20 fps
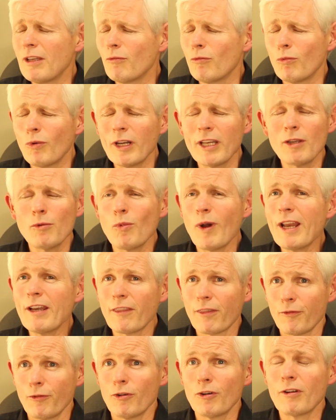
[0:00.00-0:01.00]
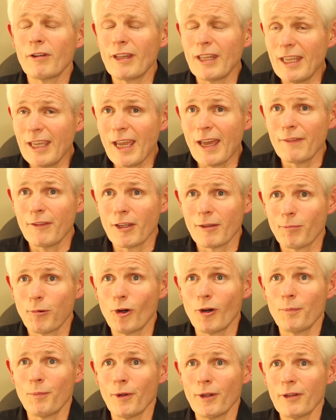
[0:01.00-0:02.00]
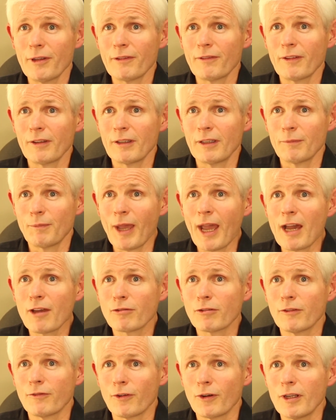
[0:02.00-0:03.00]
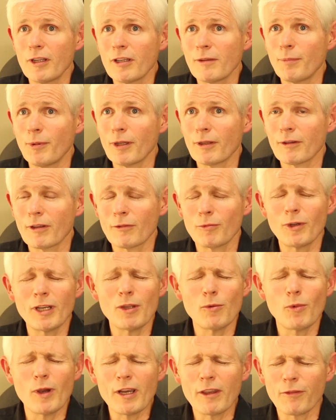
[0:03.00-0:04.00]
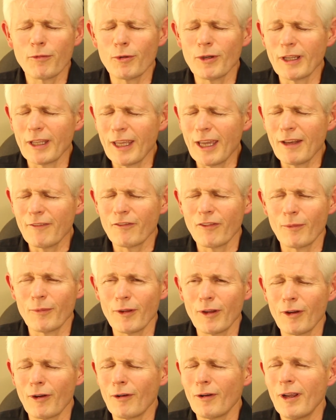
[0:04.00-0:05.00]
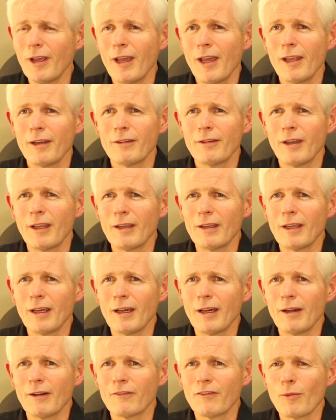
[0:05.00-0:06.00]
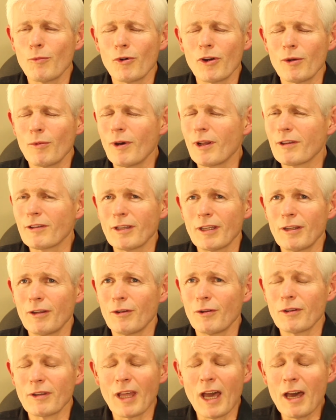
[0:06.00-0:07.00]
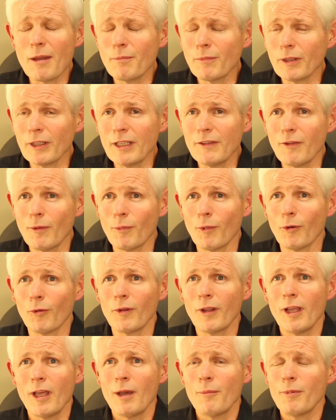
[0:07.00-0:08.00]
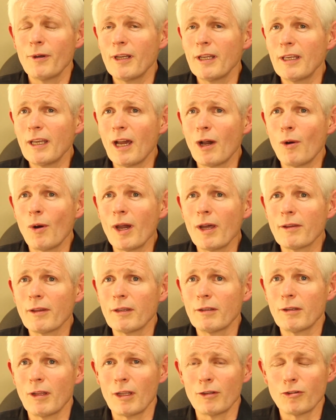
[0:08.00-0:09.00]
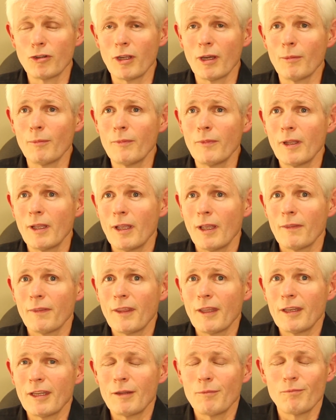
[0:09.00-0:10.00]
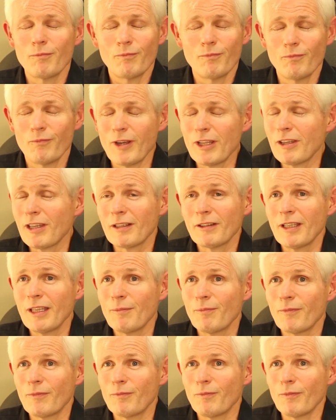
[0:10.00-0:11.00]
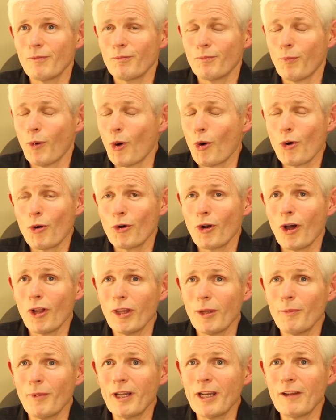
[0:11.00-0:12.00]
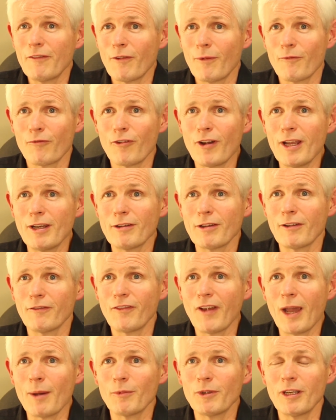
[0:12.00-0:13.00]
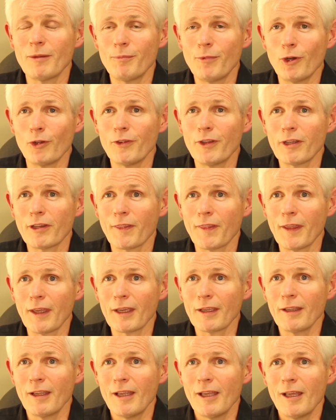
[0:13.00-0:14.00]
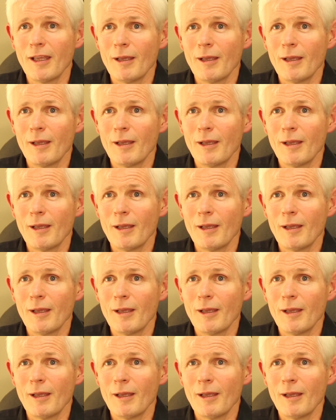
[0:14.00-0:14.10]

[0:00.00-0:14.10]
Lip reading: what he went through, because he had this purpose and passion for his business, what he went through to get from here, from where he was to here, is unbelievable. But he now has a gym that he basically borrowed all the money from friends and family to build this thing,